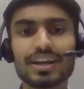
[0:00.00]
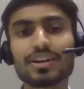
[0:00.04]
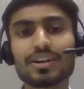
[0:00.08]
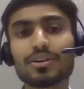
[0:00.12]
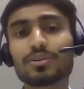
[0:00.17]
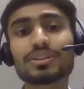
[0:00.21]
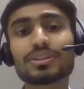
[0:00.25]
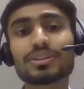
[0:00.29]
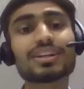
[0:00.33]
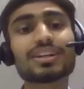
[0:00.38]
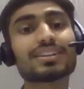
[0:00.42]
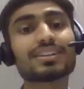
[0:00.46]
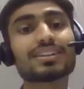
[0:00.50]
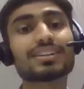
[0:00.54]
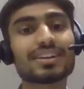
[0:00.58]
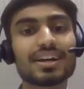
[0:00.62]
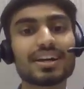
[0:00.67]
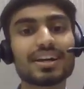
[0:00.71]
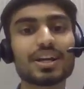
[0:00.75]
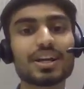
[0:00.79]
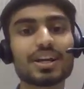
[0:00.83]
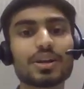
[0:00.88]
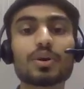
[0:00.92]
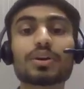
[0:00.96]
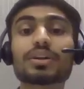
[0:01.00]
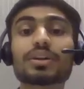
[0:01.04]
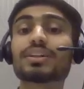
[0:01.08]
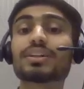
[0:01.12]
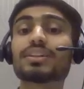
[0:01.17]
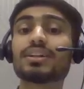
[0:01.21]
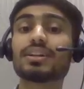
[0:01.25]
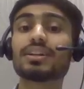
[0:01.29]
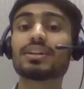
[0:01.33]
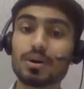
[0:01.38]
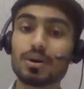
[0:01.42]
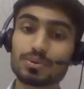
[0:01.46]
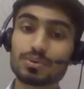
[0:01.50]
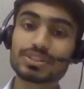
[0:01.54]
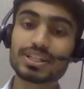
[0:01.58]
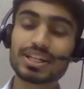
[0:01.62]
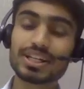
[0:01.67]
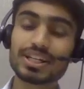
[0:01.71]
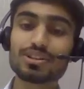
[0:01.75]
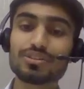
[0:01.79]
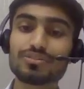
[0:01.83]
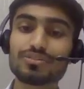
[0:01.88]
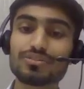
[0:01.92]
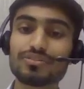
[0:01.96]
Yeah, and on the other hand, what are the
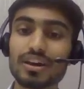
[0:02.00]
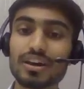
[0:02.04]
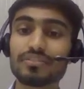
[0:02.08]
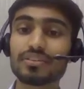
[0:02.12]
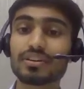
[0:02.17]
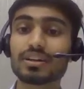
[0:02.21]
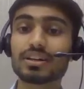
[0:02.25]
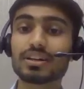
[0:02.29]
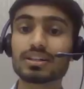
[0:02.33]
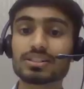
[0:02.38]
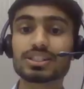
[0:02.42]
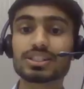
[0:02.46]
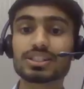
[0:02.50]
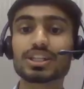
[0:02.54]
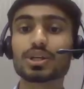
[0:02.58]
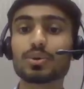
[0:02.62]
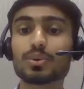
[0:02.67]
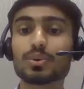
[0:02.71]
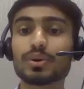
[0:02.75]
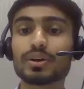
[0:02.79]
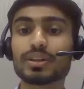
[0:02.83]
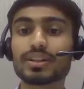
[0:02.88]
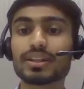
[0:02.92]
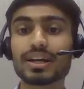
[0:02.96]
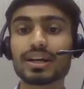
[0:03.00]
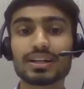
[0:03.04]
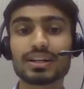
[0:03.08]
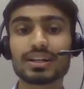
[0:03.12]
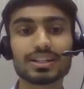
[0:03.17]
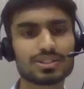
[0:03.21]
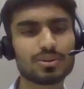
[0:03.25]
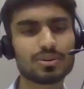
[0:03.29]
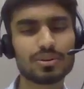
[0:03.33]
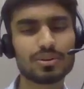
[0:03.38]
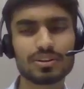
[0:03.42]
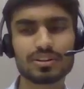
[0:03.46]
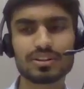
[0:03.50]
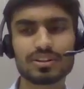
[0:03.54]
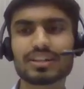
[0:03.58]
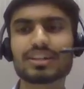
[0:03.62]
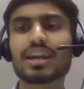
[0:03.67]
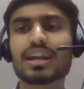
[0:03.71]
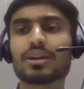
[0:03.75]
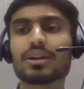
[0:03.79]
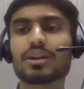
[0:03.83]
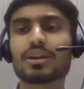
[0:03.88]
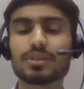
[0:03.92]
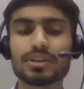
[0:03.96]
downsides of having a COA that is not
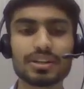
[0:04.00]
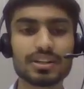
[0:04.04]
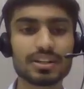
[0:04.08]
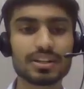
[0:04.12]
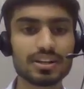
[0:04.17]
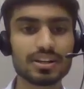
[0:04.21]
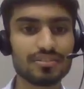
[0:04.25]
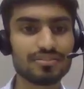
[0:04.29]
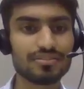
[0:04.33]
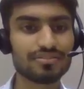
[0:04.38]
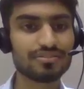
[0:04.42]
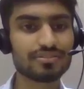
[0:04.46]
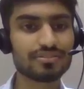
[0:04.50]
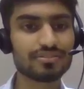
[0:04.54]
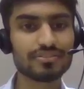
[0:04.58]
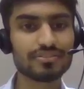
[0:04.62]
granular enough?